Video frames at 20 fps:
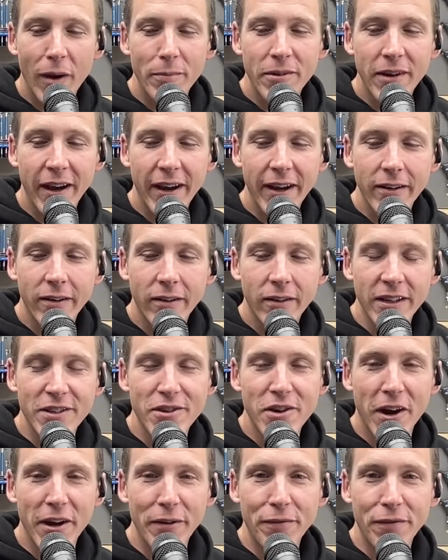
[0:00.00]
title, it's
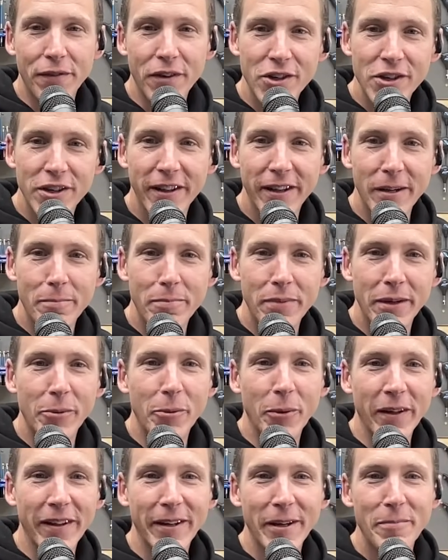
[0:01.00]
not officially Big
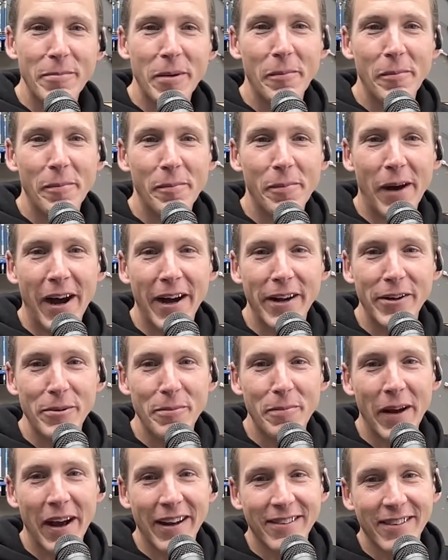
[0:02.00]
Willie, but behind your
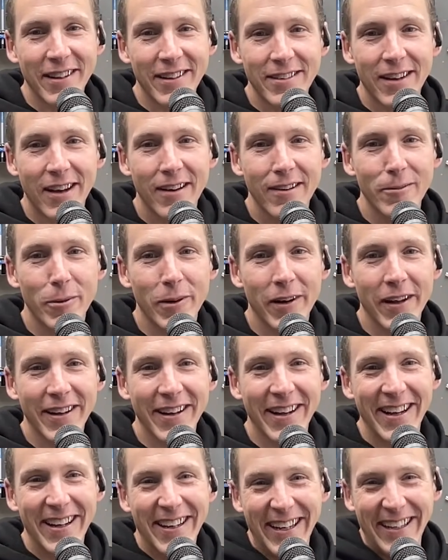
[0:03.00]
back, that's kind of what
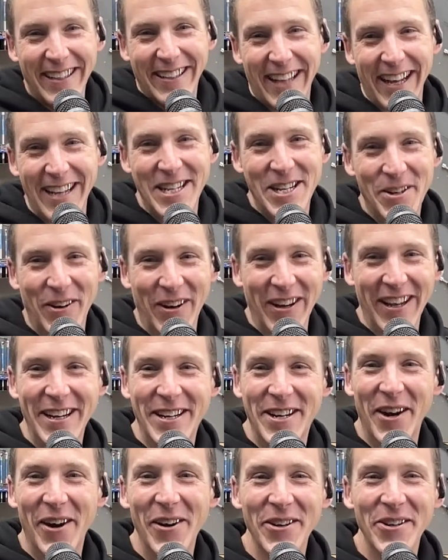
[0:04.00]
that's what I
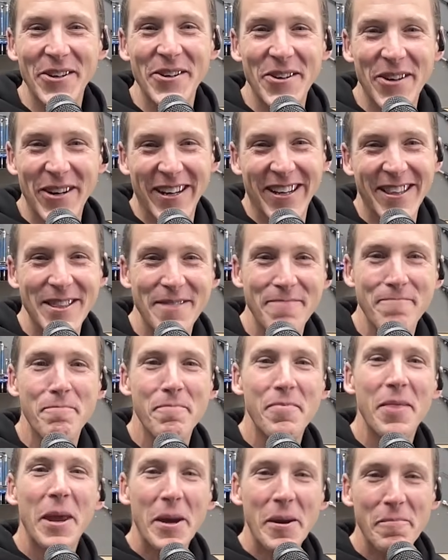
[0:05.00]
call you,
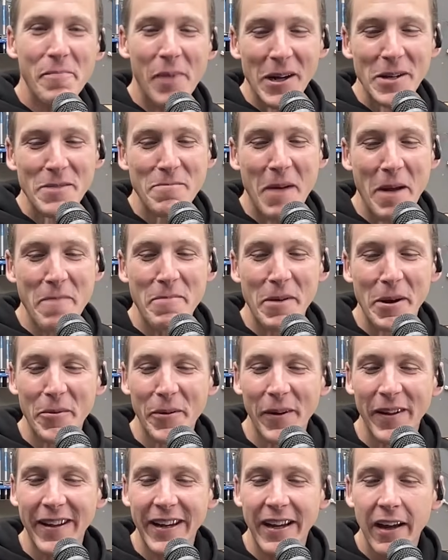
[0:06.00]
boss man Big
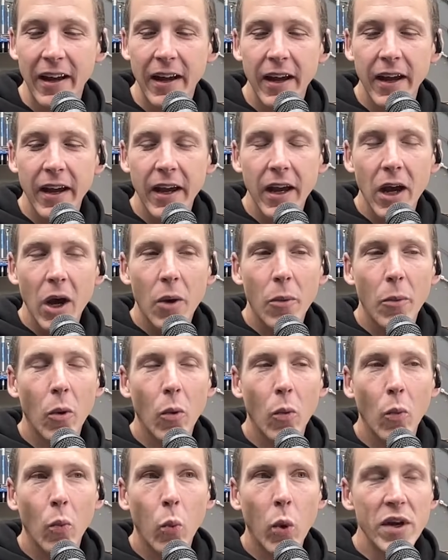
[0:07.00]
Willie.
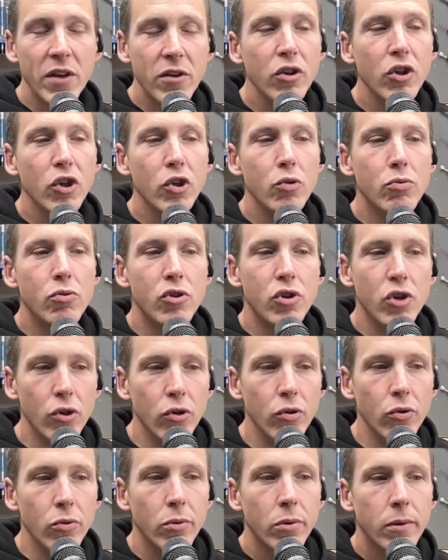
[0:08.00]
What do you
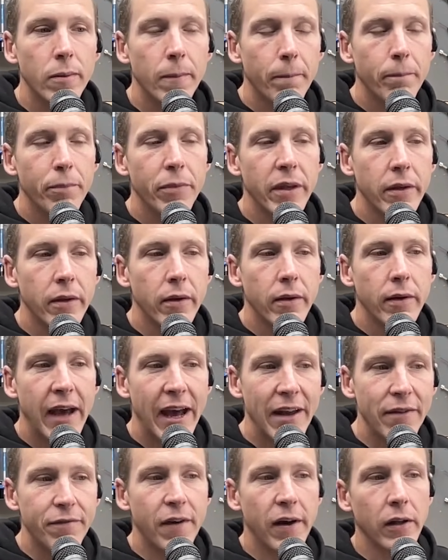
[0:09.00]
do
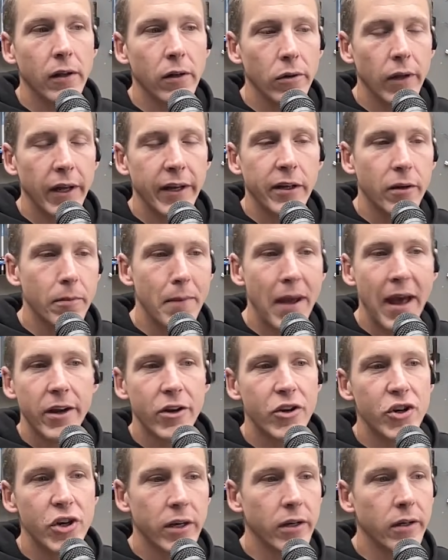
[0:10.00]
at Velo? Like you're
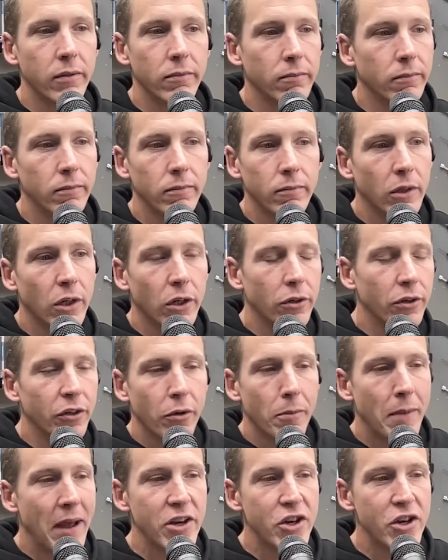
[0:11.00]
managing
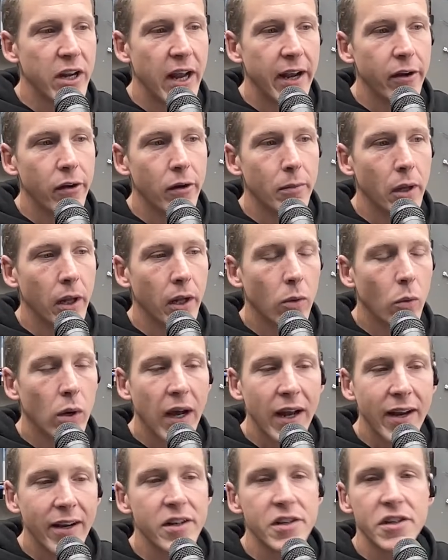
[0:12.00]
editor, but like what
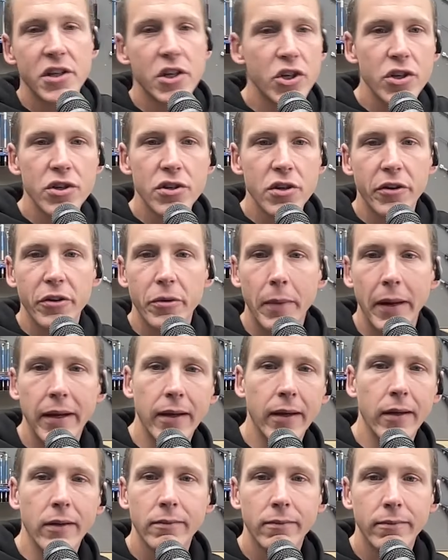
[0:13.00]
kind of decisions are you
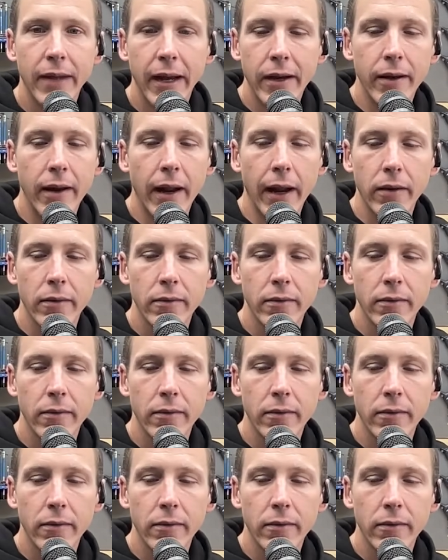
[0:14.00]
making day to day?